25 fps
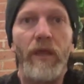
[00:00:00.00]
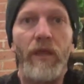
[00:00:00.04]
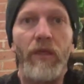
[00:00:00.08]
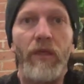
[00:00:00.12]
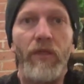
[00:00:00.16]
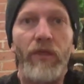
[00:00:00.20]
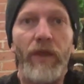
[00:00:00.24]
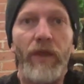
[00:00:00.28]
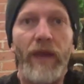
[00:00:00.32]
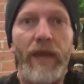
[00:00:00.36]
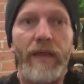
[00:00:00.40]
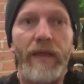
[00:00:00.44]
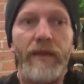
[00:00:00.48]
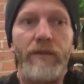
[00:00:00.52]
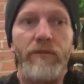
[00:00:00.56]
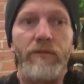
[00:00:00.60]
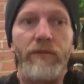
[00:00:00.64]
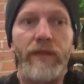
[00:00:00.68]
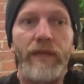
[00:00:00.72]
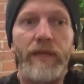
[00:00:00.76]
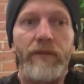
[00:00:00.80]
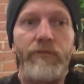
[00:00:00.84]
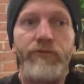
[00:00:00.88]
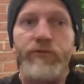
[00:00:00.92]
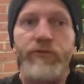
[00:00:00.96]
that
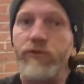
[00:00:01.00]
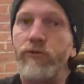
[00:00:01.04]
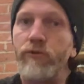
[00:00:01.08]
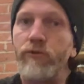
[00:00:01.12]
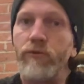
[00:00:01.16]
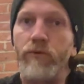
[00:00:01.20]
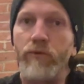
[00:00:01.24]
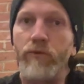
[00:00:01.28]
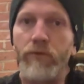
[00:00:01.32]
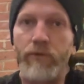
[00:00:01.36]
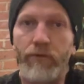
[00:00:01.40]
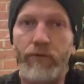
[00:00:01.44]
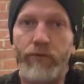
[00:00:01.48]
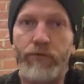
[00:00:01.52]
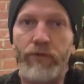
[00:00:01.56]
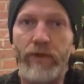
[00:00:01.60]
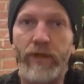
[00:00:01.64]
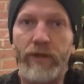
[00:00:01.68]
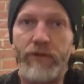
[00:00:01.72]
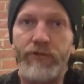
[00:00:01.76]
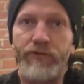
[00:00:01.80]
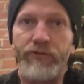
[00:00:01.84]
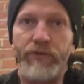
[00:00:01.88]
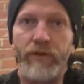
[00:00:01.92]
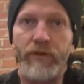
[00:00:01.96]
led to the
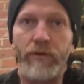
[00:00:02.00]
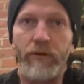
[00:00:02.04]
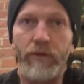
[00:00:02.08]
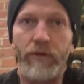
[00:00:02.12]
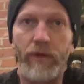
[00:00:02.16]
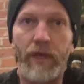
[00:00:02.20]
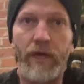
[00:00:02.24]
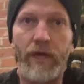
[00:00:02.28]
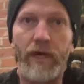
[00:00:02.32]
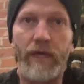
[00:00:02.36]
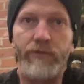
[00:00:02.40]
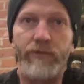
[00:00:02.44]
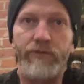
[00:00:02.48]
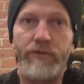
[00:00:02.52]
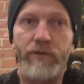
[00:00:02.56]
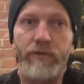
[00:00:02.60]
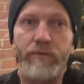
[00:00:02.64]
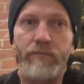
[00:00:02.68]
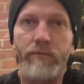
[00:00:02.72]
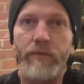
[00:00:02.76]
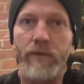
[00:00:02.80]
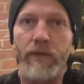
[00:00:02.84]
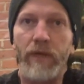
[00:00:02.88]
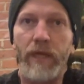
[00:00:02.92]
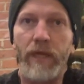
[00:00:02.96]
Flex Seal not
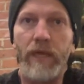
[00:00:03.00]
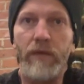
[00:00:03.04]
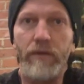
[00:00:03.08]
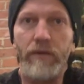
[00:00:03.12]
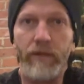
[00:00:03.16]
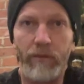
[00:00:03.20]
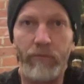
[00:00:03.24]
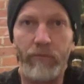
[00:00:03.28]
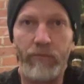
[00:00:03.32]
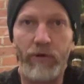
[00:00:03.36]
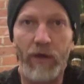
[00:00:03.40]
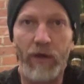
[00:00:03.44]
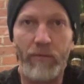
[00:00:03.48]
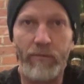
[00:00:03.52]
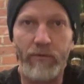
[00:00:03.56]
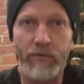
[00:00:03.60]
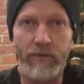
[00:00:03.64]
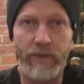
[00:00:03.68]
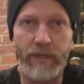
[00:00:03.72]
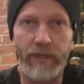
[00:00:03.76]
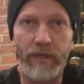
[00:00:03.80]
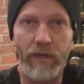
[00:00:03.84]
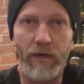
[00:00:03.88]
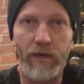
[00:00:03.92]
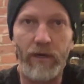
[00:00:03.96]
healing
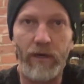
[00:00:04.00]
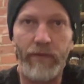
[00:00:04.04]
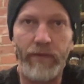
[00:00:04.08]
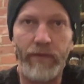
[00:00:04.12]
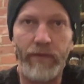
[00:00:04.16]
properly on